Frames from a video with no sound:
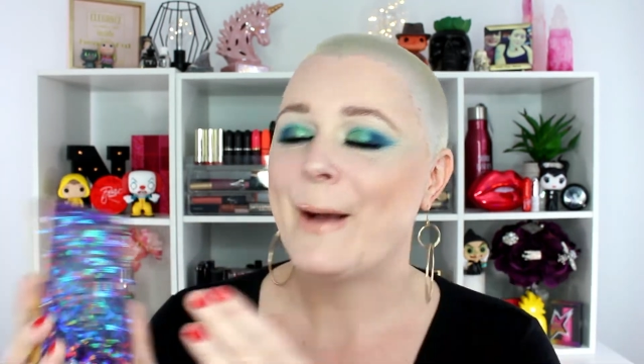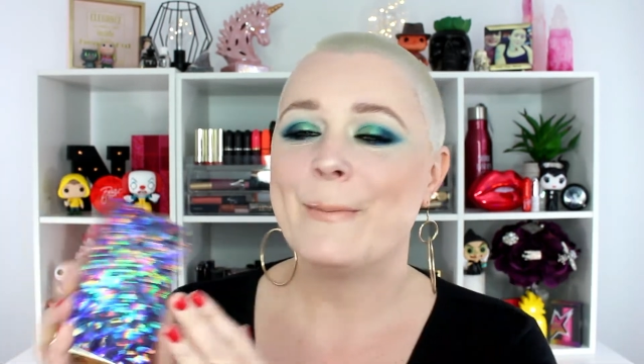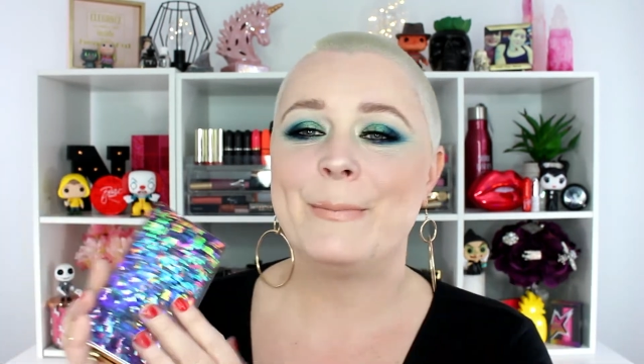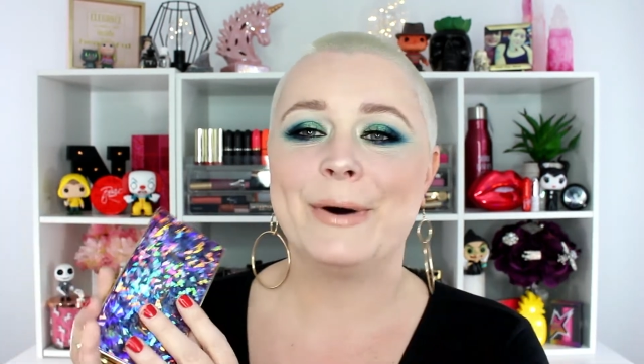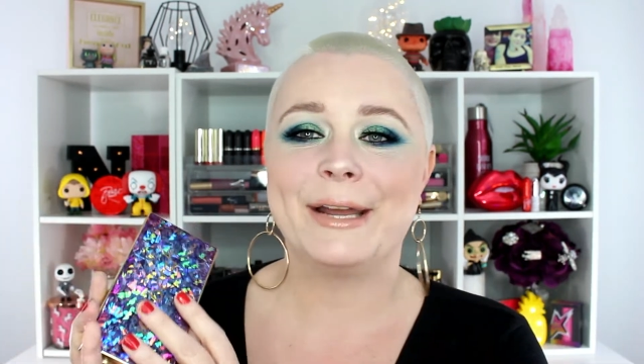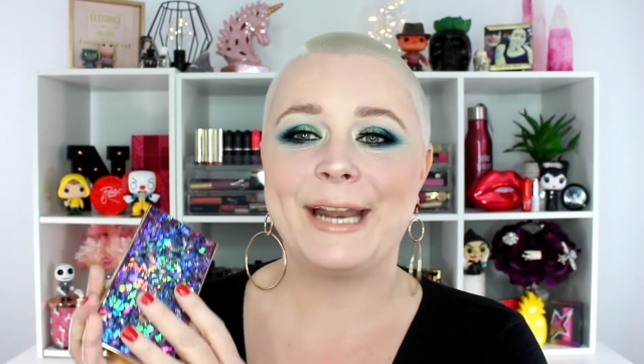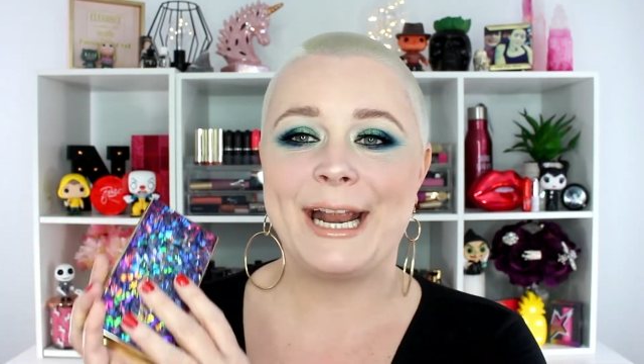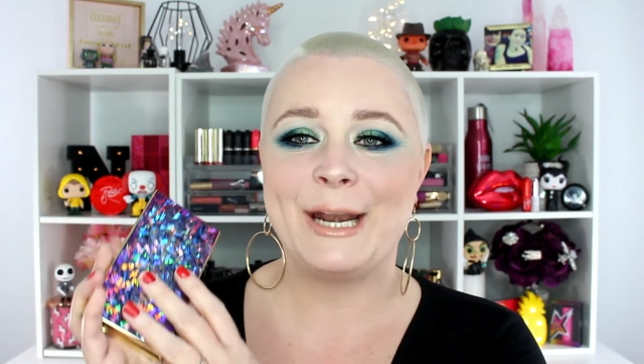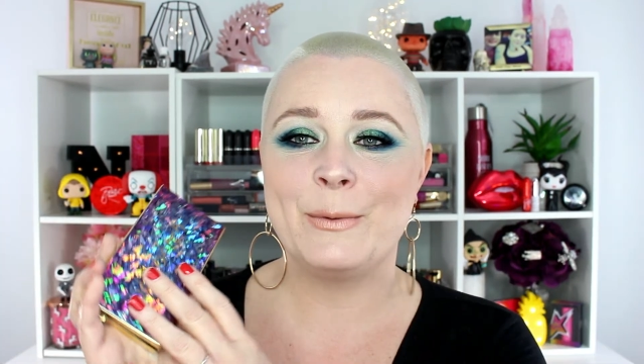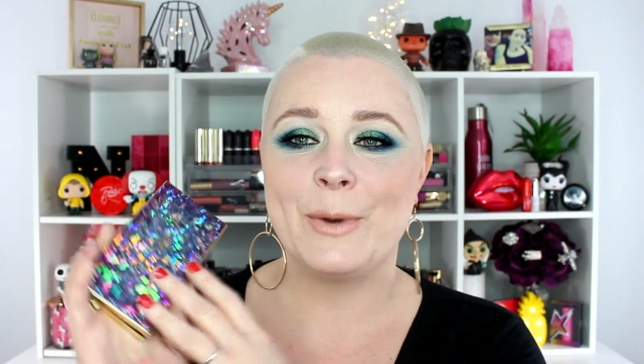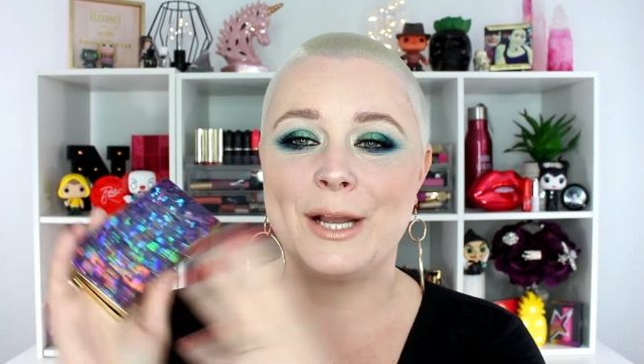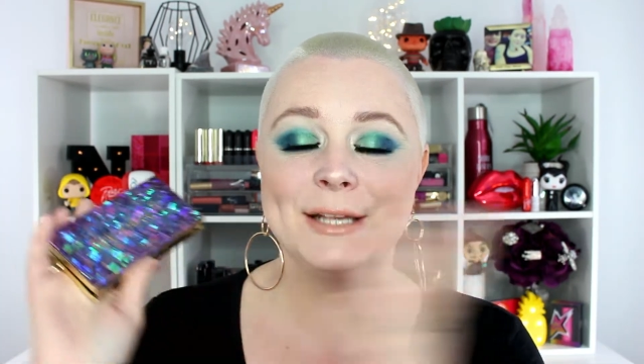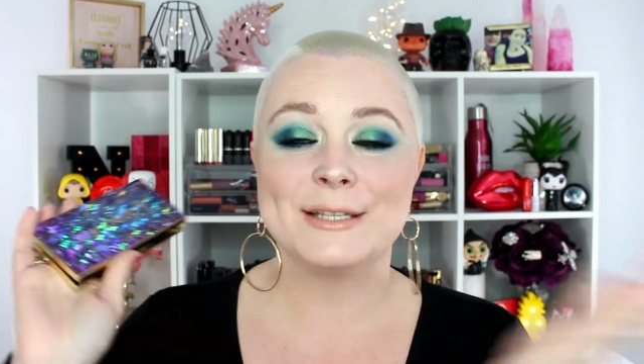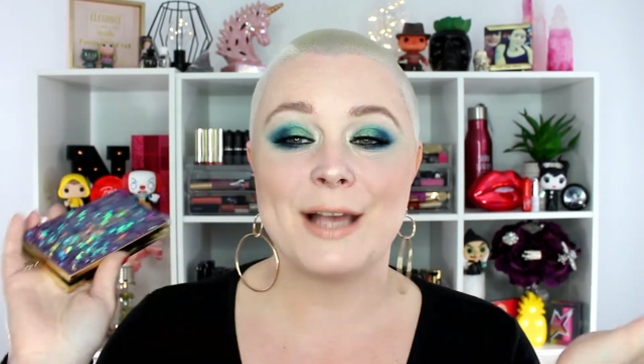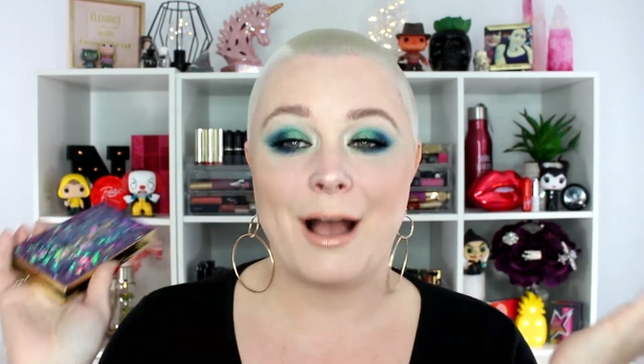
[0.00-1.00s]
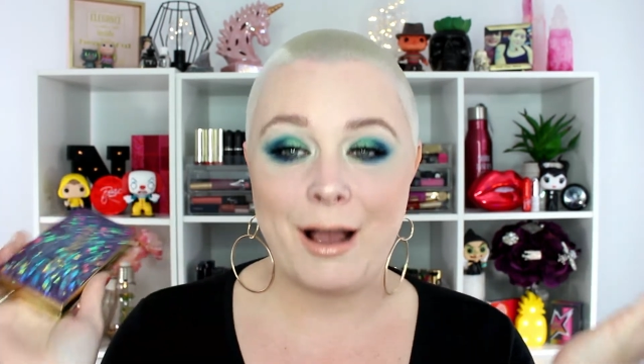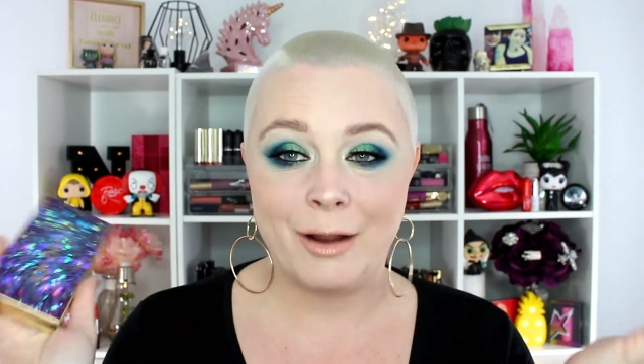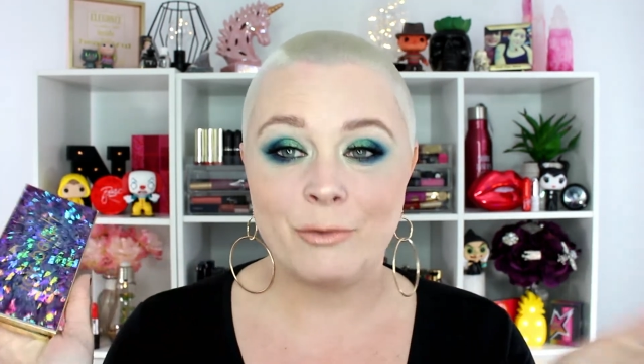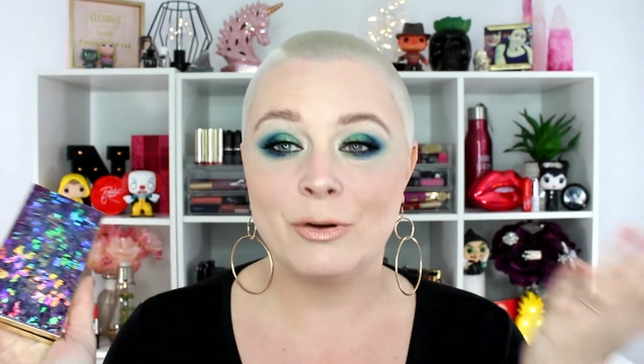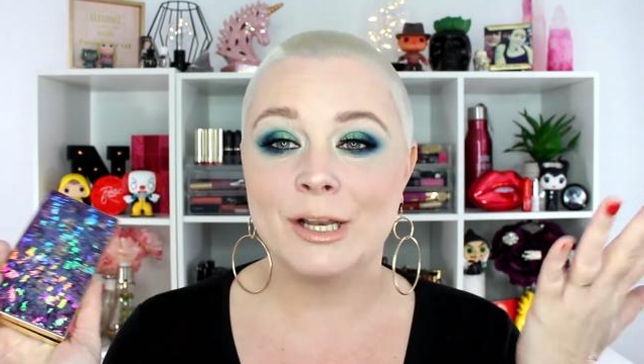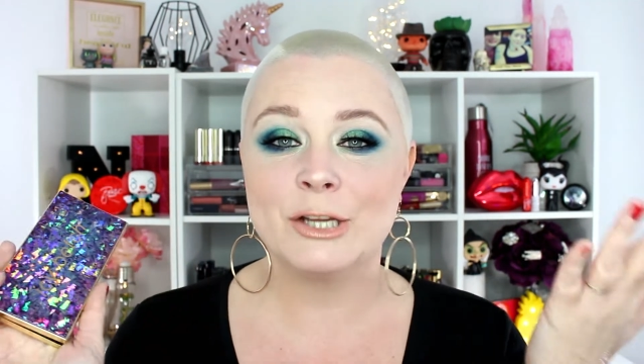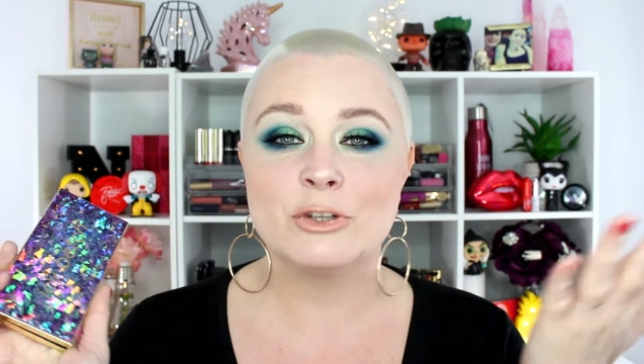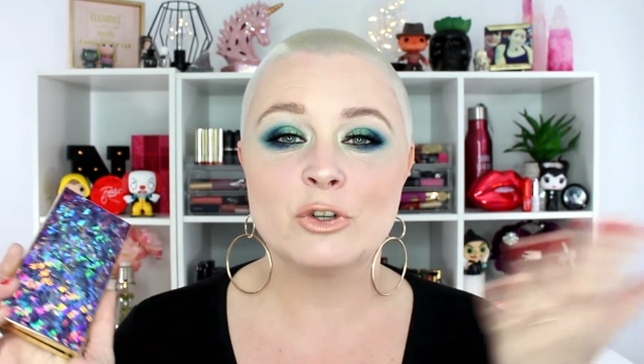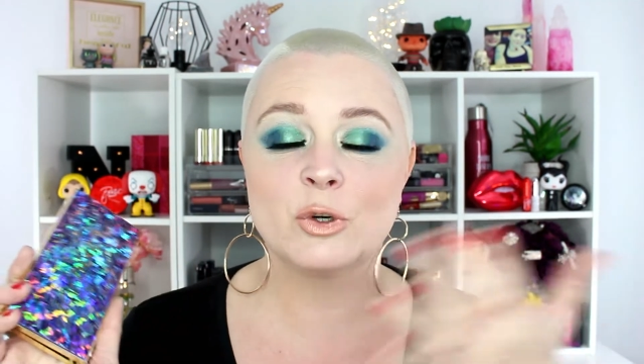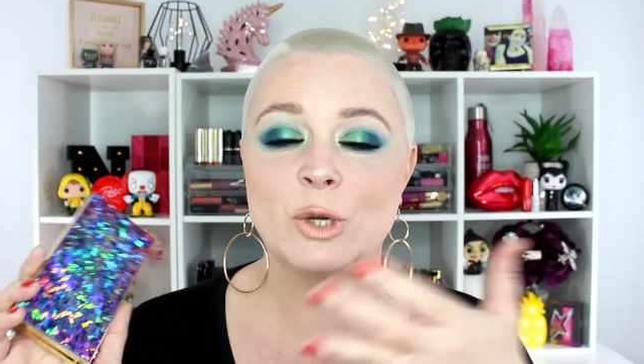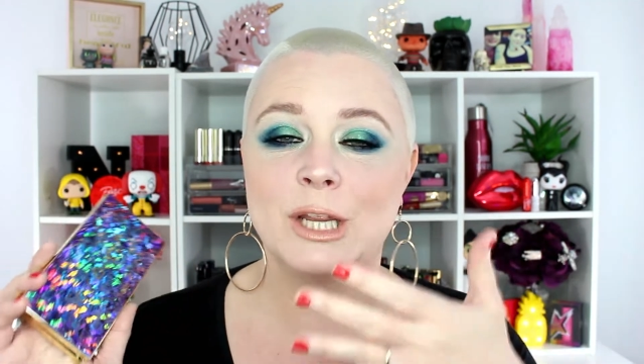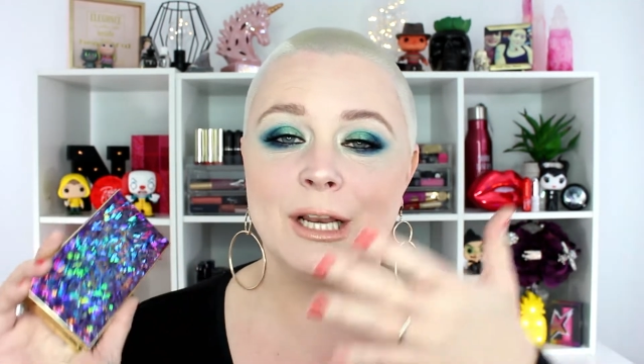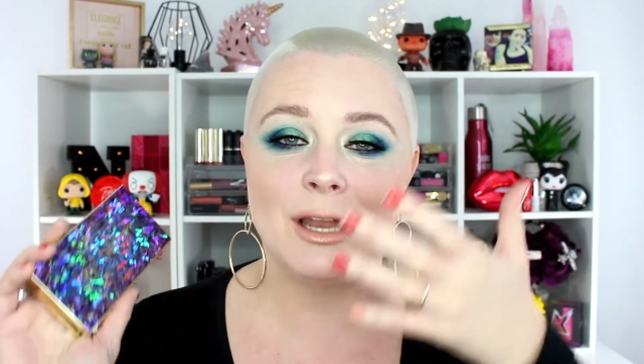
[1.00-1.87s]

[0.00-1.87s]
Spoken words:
But anyways, I really truly